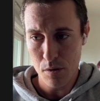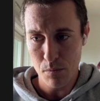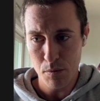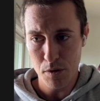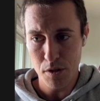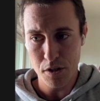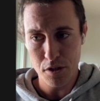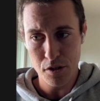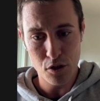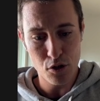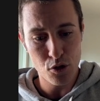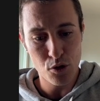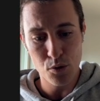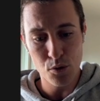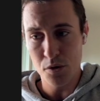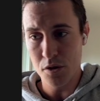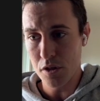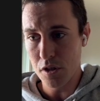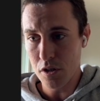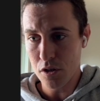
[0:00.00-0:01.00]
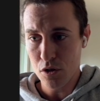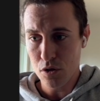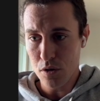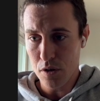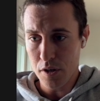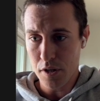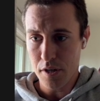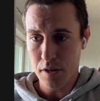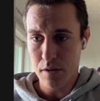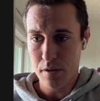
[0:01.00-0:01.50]
let me just use it
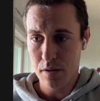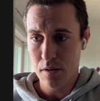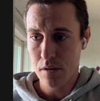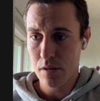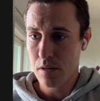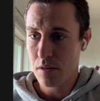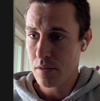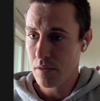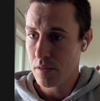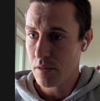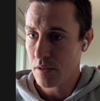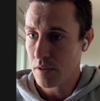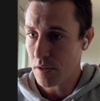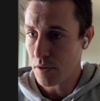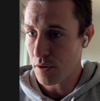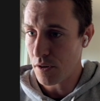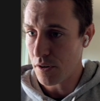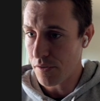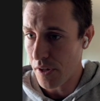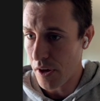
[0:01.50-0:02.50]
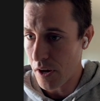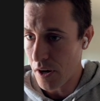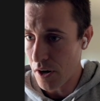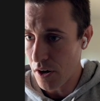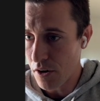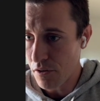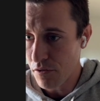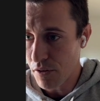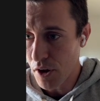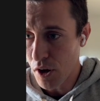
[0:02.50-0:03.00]
so I get rid of that
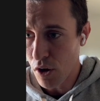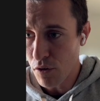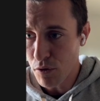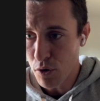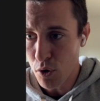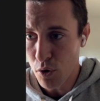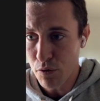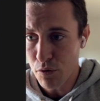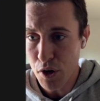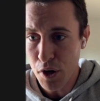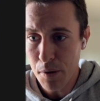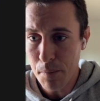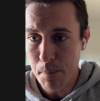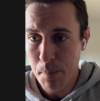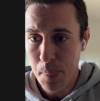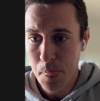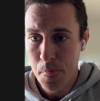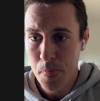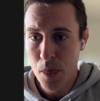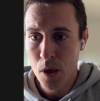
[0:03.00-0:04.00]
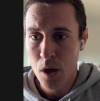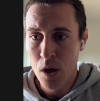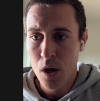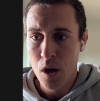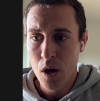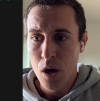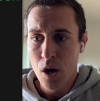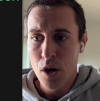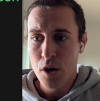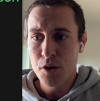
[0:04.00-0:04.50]
error. If I hover over it,
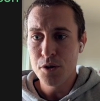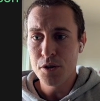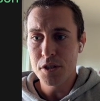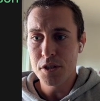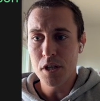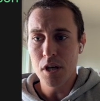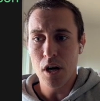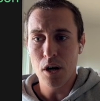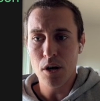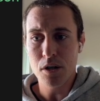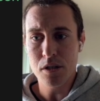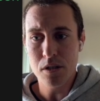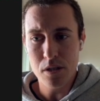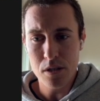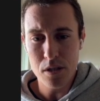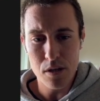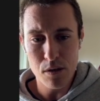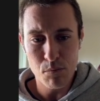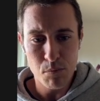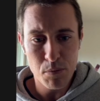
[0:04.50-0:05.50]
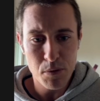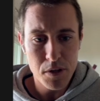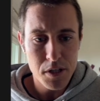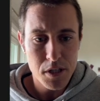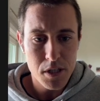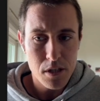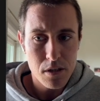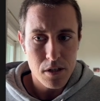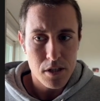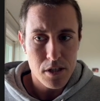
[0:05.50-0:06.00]
you see how it's
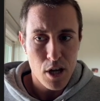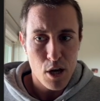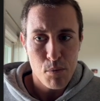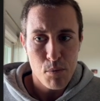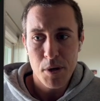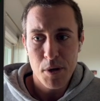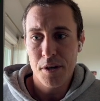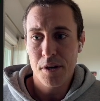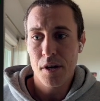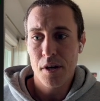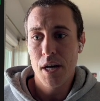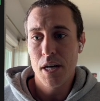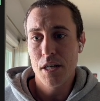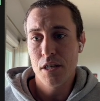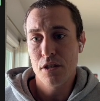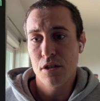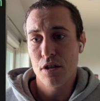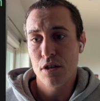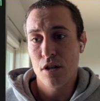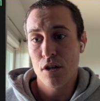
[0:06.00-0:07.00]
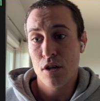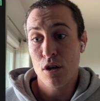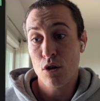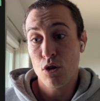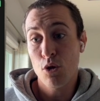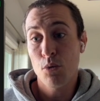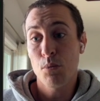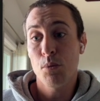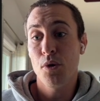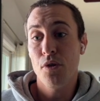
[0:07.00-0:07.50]
implicitly typing as a
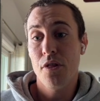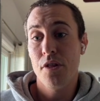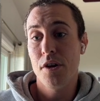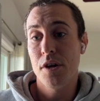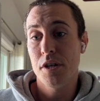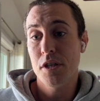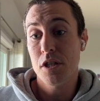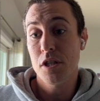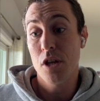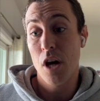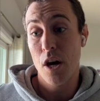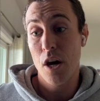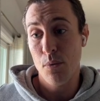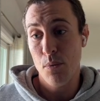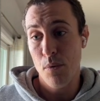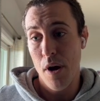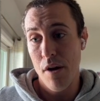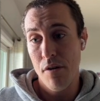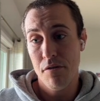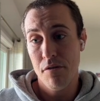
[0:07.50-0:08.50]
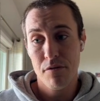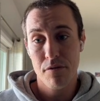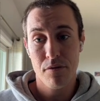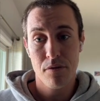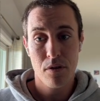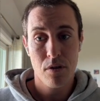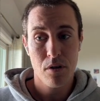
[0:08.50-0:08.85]
global this.ref